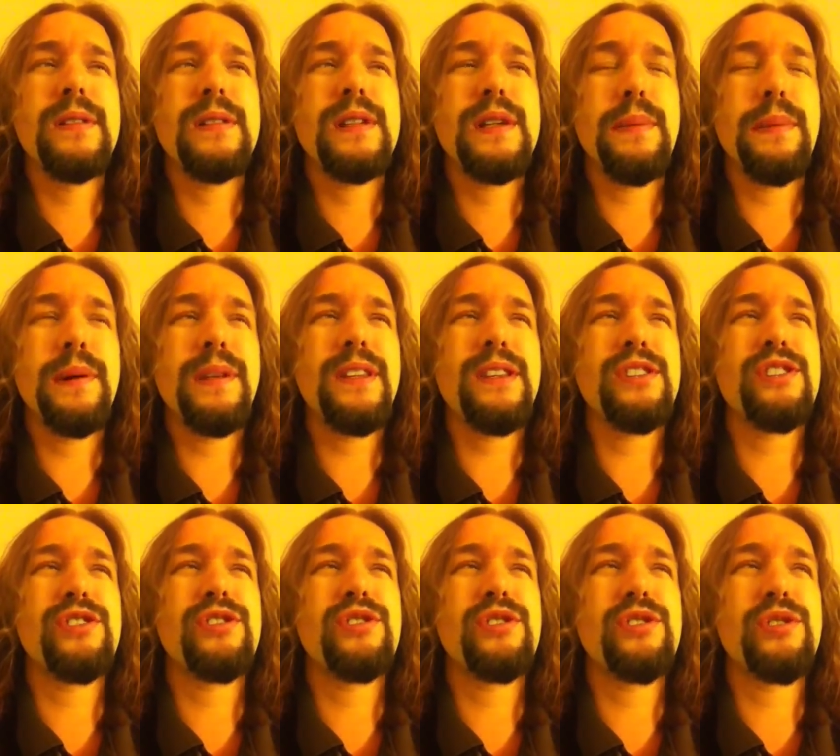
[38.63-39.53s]
to put this
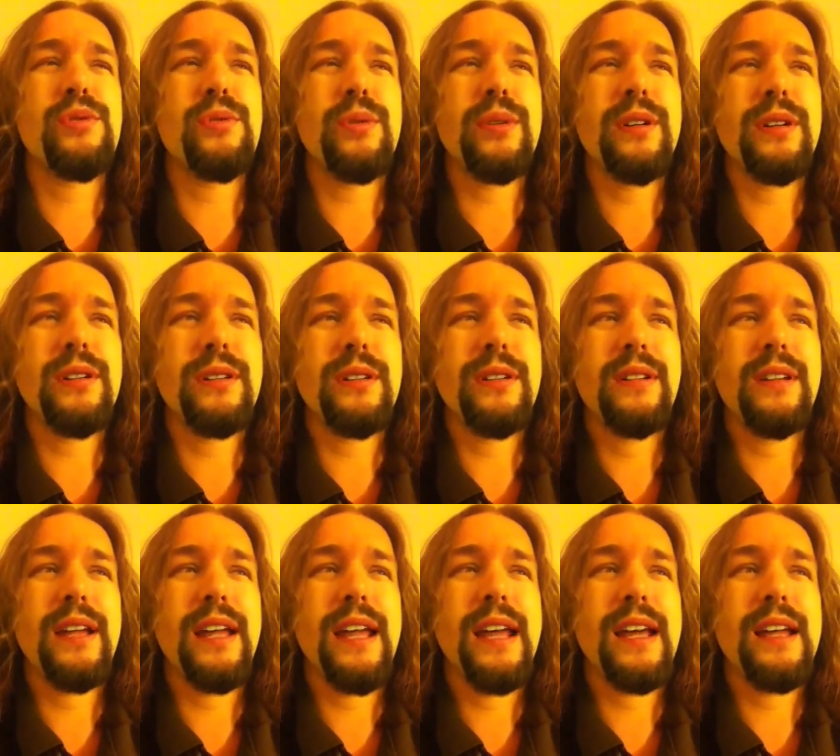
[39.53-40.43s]
short
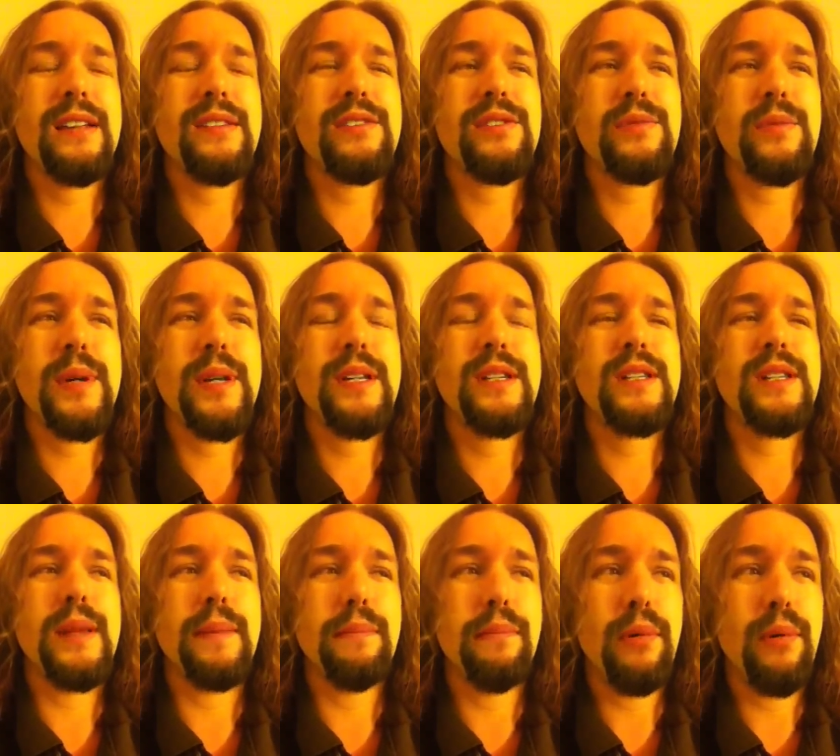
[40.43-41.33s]
and sweet and to
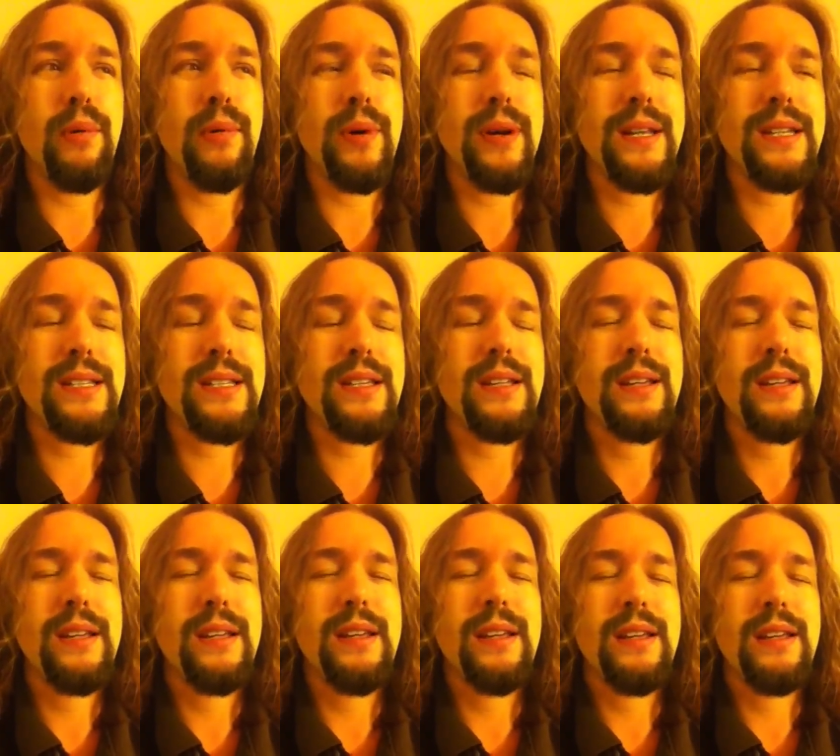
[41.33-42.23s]
the point,
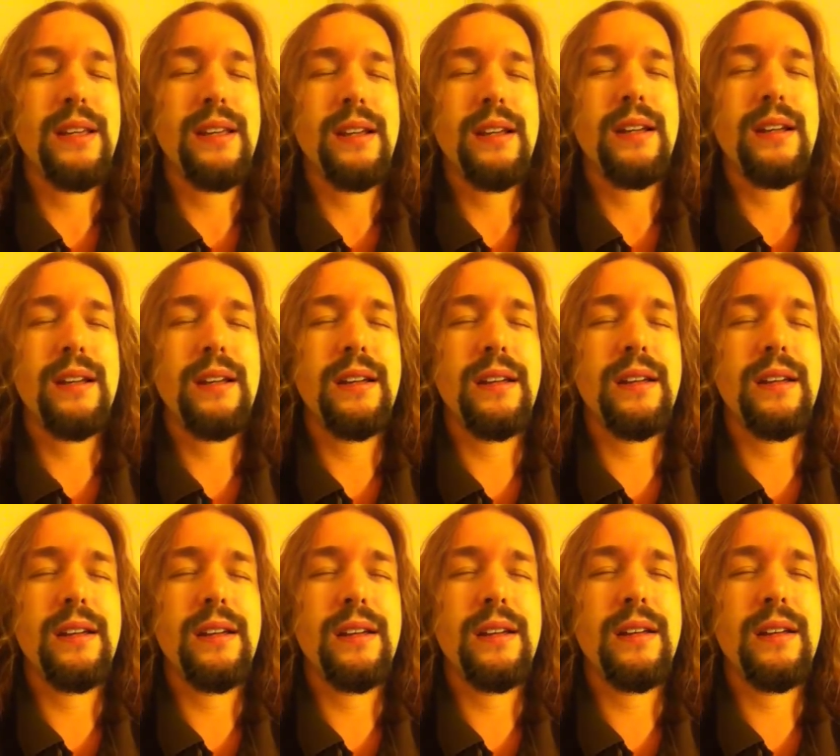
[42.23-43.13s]

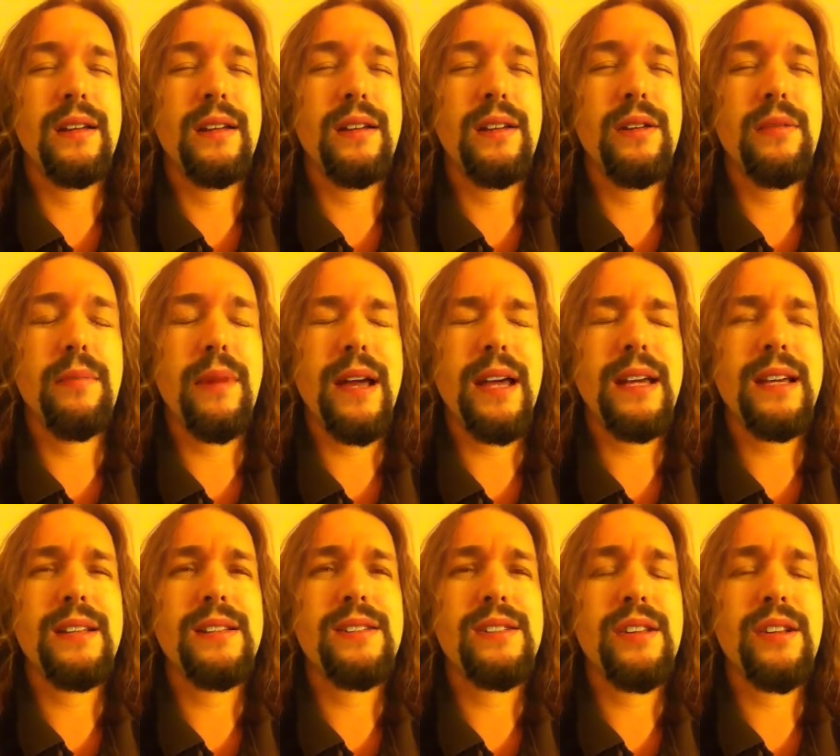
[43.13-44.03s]
you might
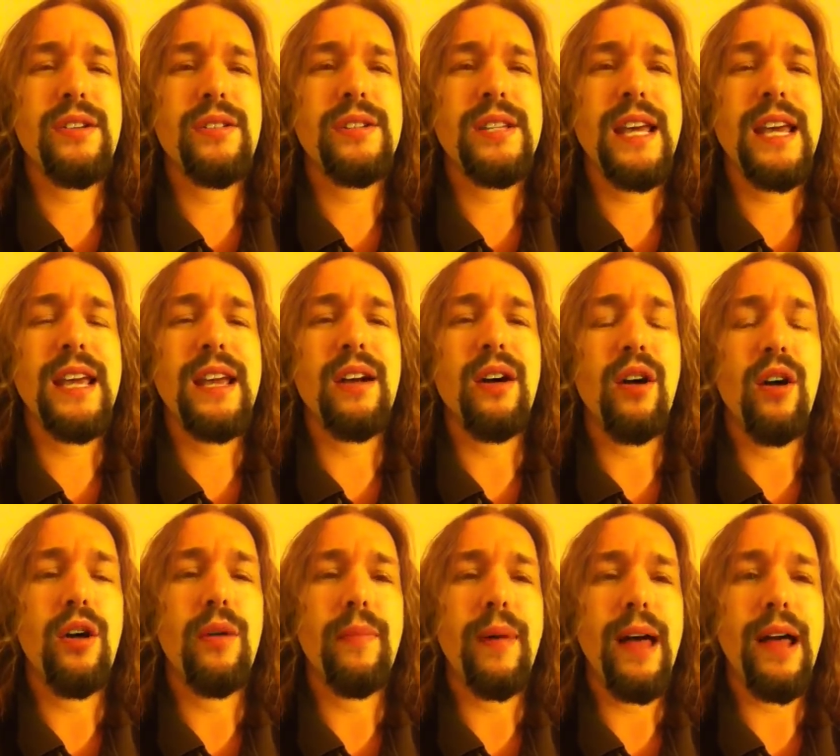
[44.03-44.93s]
consider taking
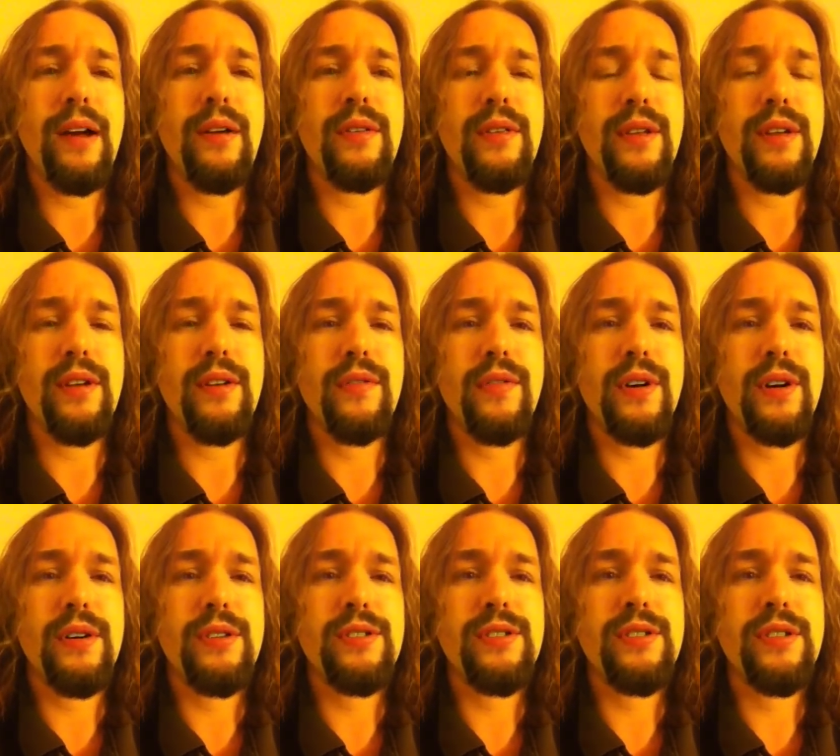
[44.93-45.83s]
all matter in the
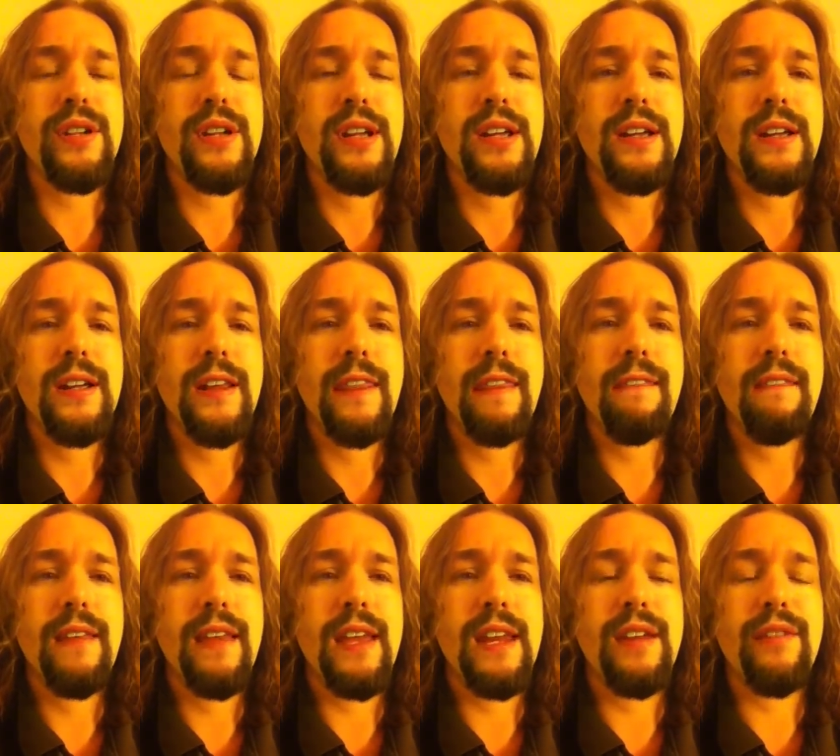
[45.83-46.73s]
universe
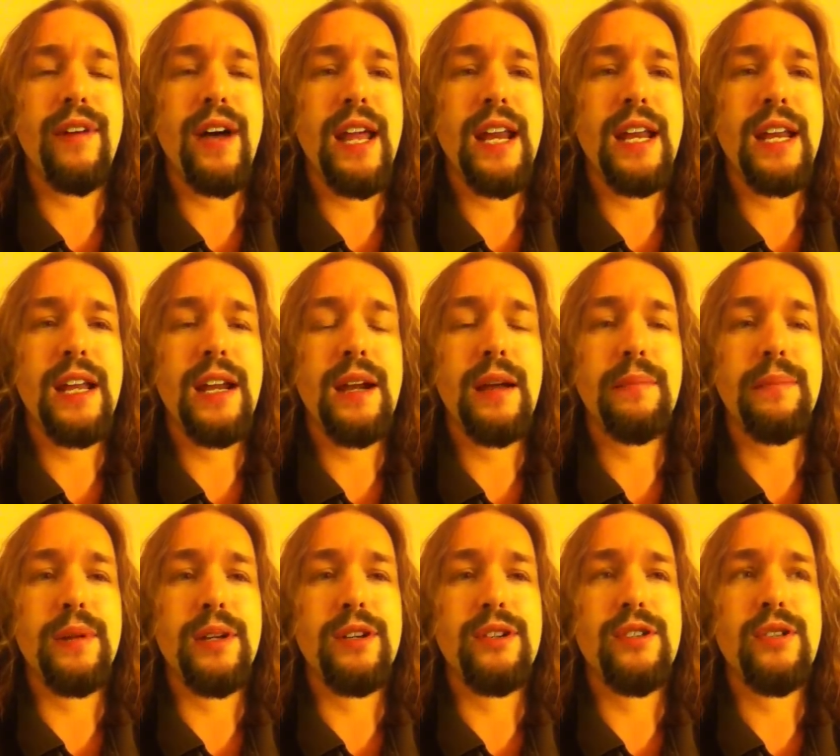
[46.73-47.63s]
and dividing it up
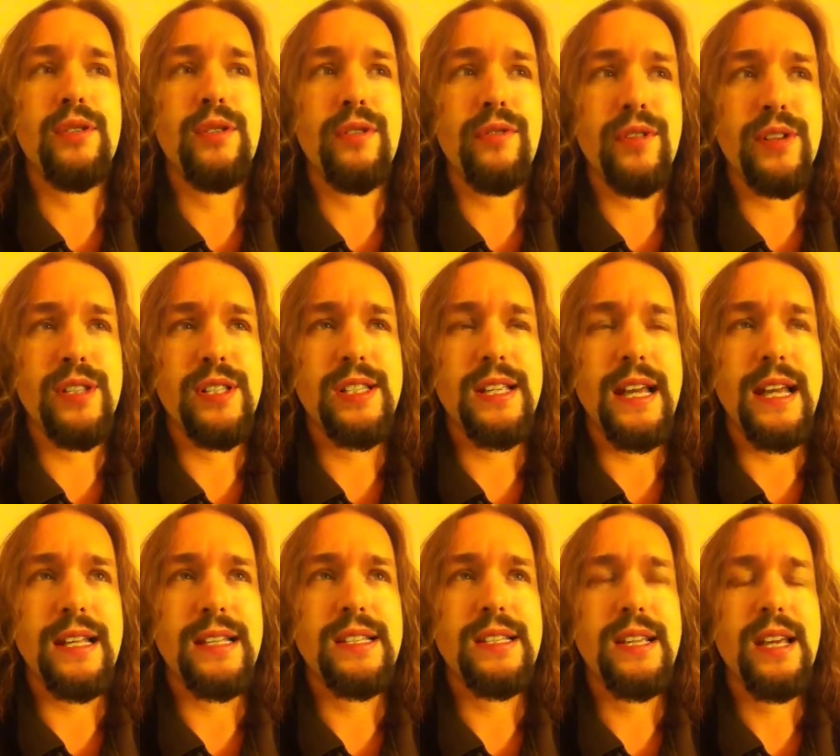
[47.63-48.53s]
into two different
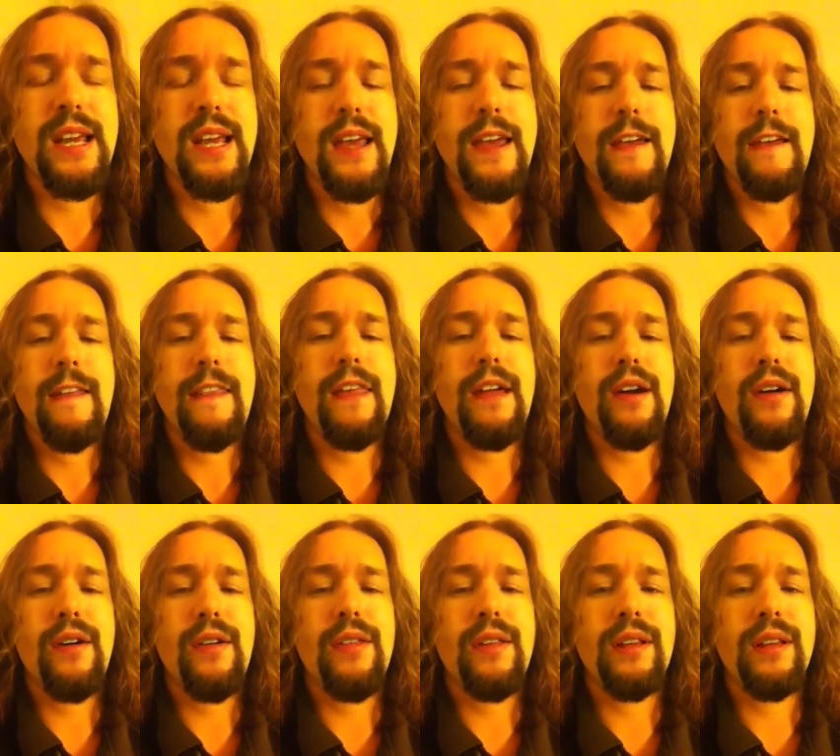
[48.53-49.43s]
sets. There
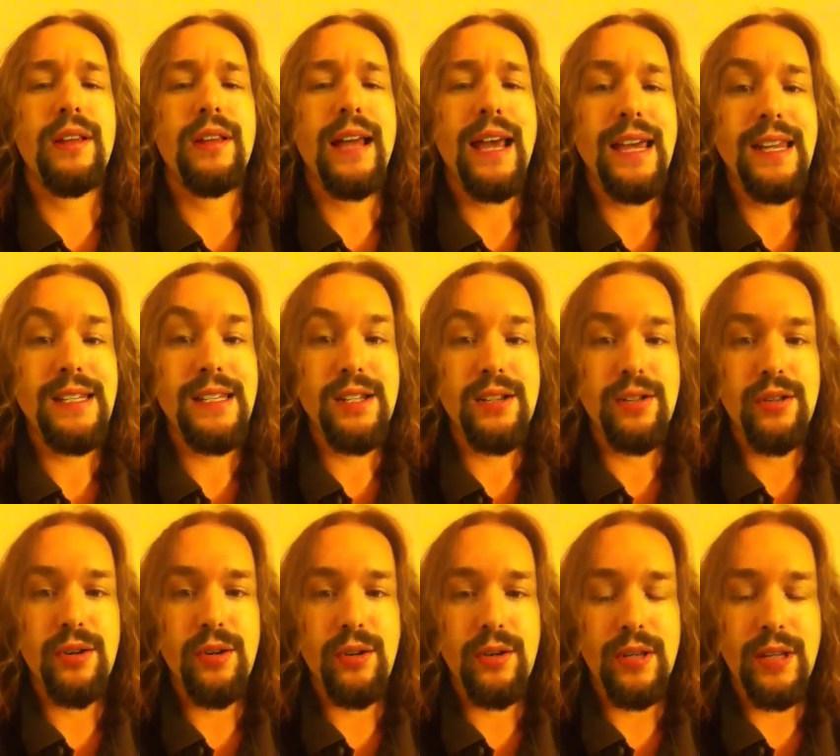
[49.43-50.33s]
are the light
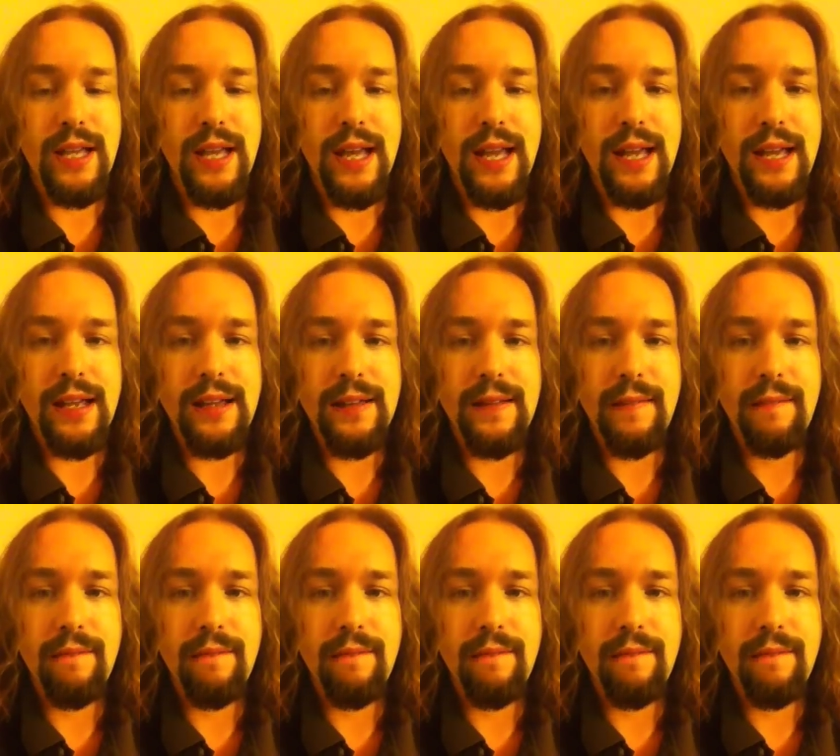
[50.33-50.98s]
nuclei,